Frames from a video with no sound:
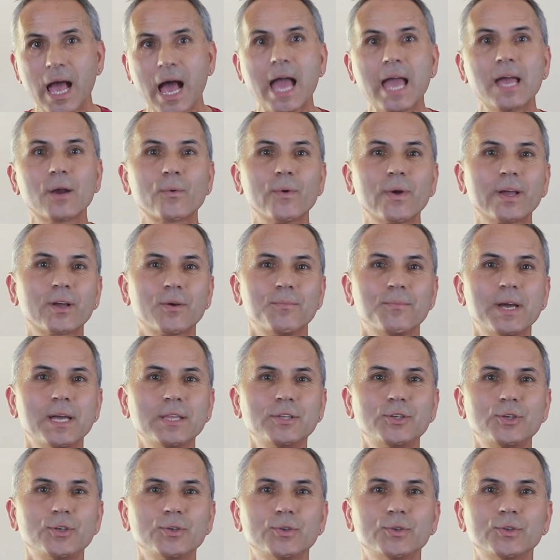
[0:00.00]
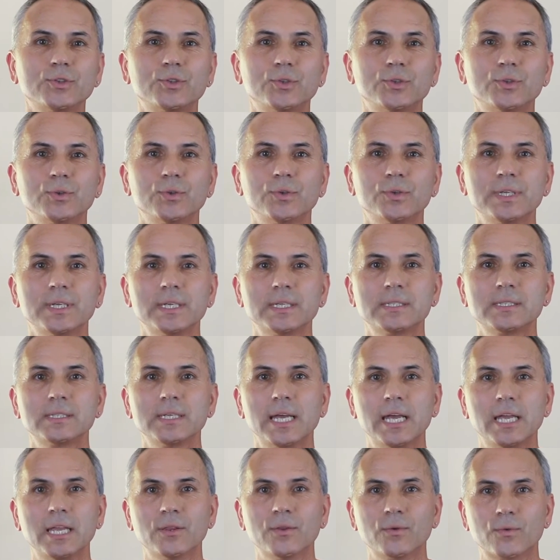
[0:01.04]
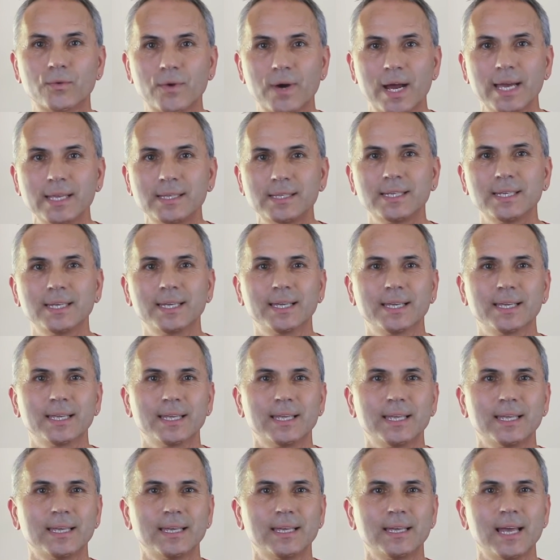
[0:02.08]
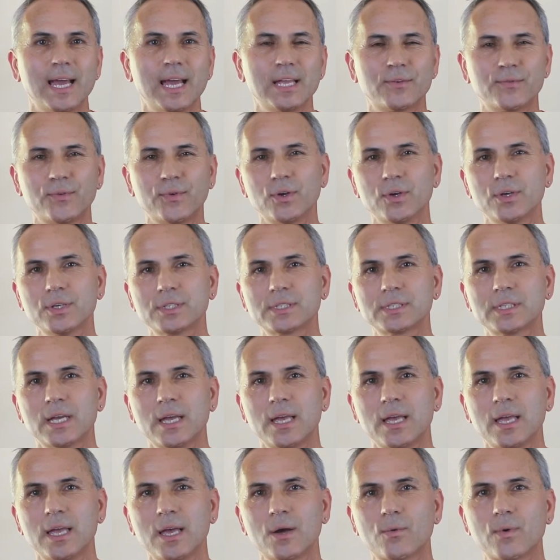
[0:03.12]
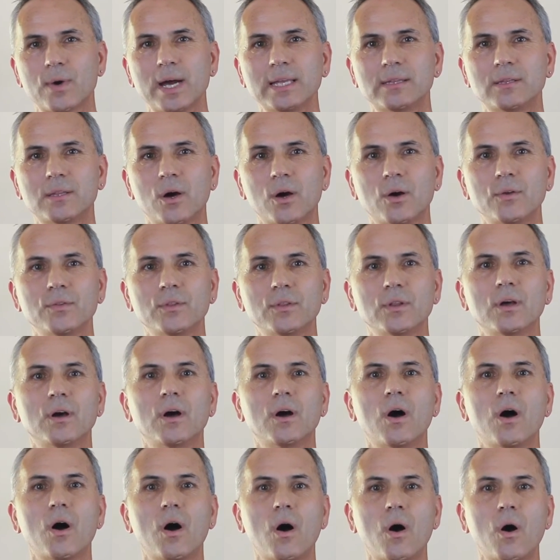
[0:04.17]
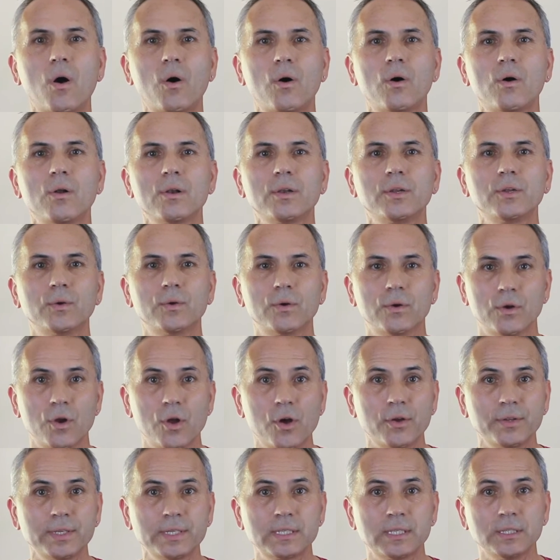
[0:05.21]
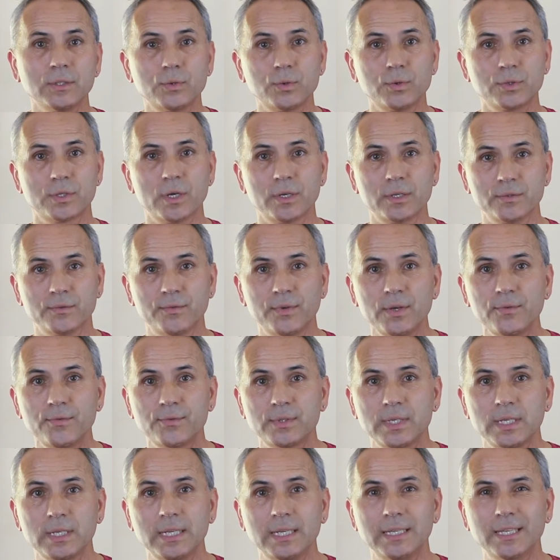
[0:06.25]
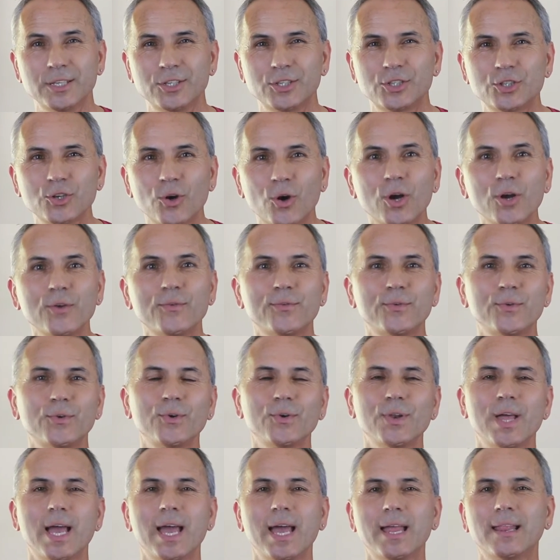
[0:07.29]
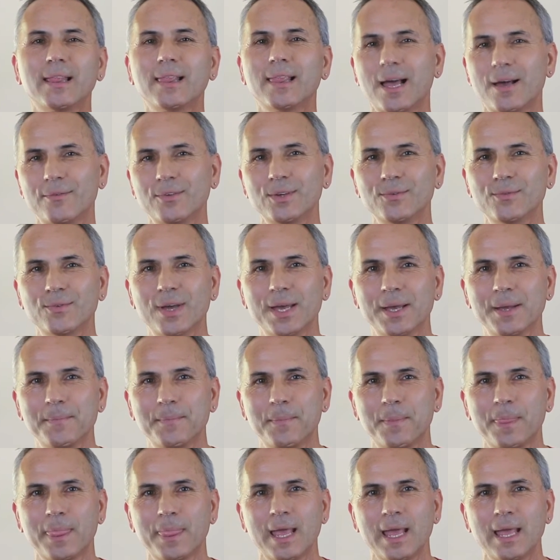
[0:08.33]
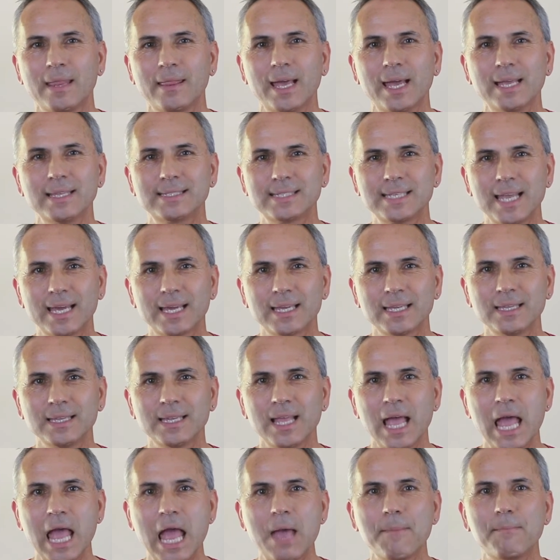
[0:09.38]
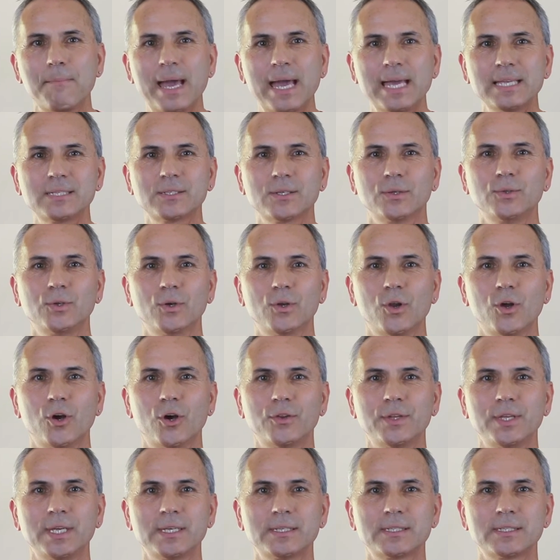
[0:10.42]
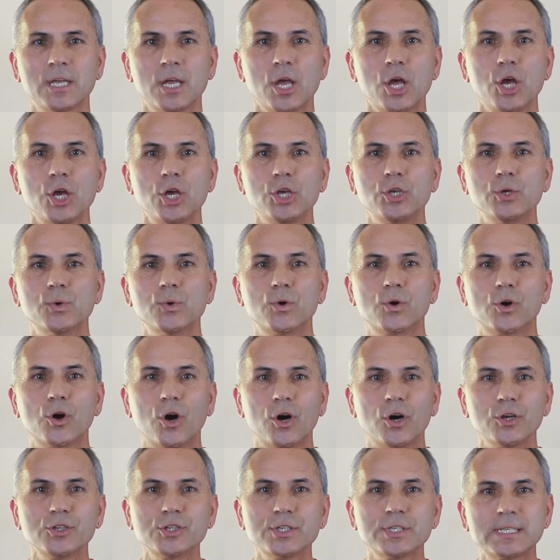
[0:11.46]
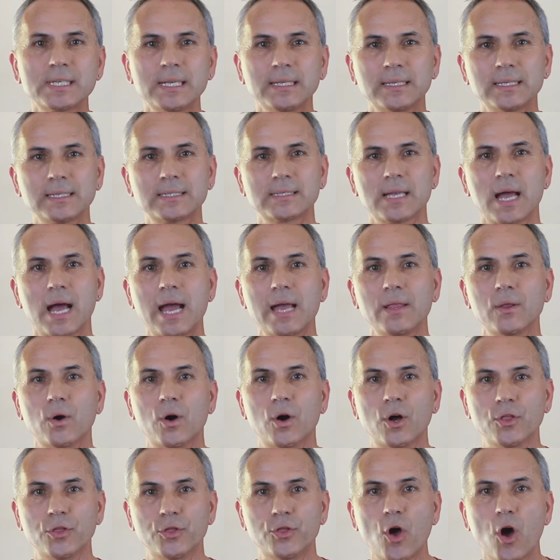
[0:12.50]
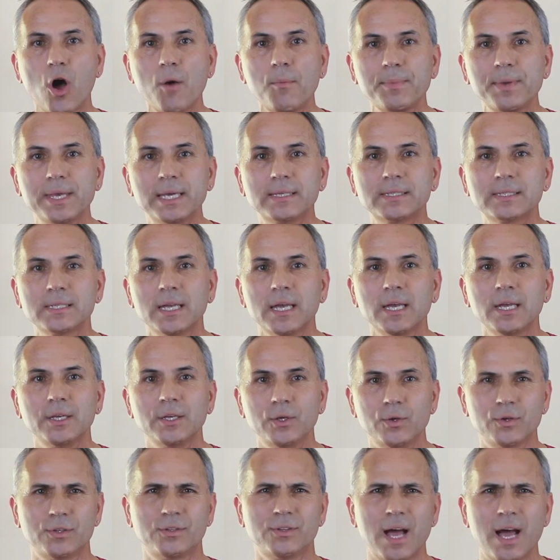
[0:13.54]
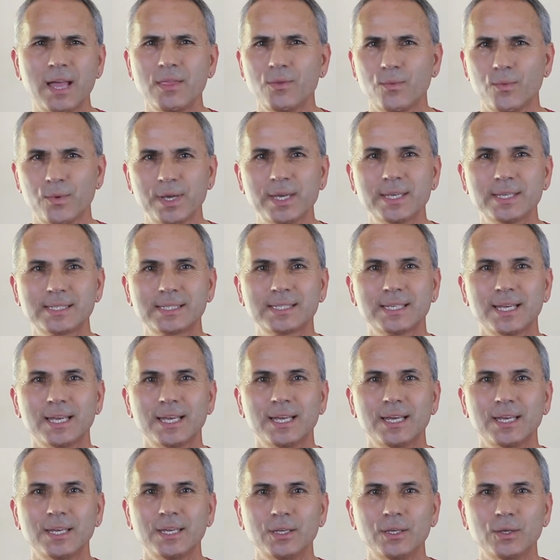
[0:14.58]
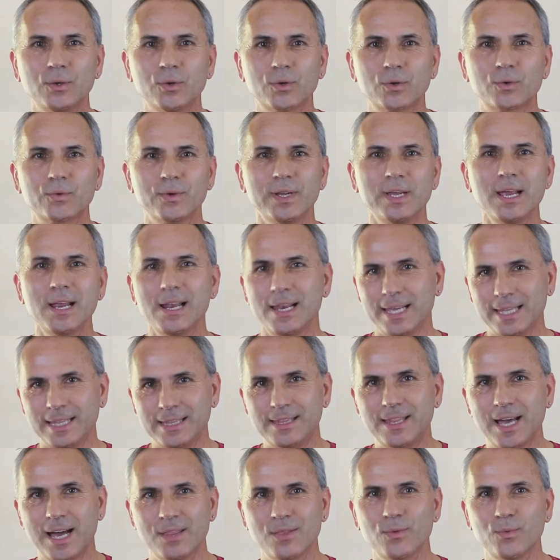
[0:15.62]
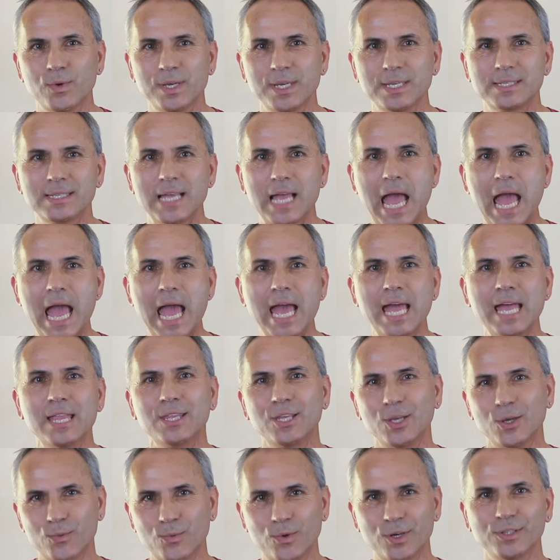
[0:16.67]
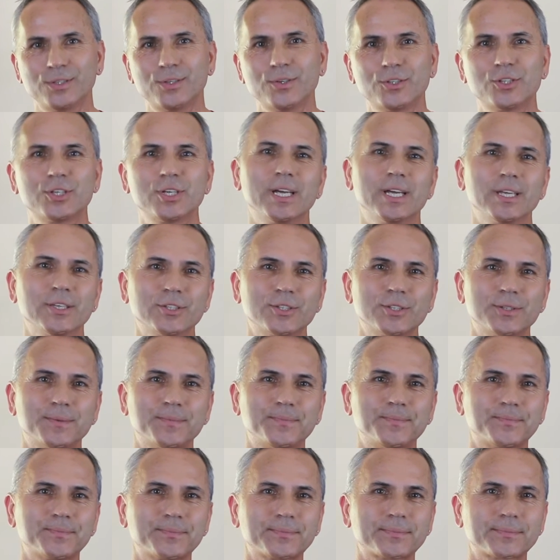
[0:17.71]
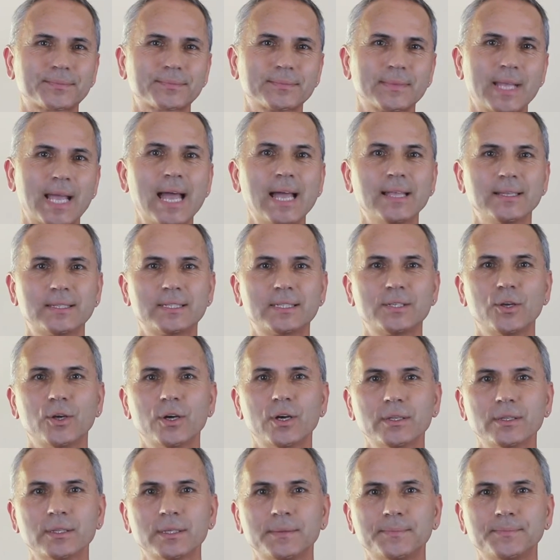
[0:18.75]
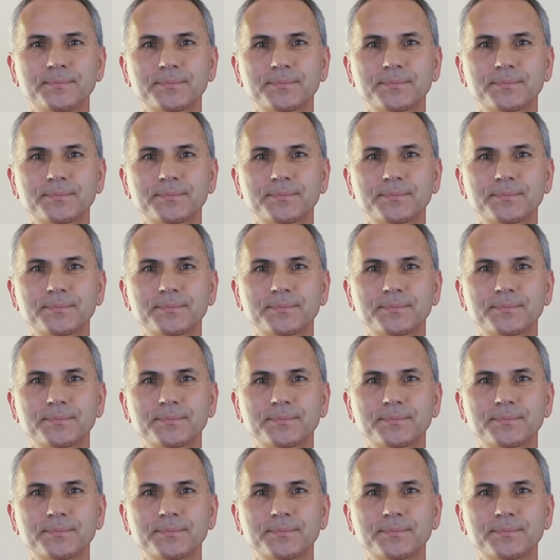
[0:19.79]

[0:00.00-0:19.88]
I recommend you to do this in writing. At first, write down all your learnings in 2015 in a joyful and loving way. Then second, based on your learnings, you consciously decide on topics you're done with, you're really done with, and you want to change. And third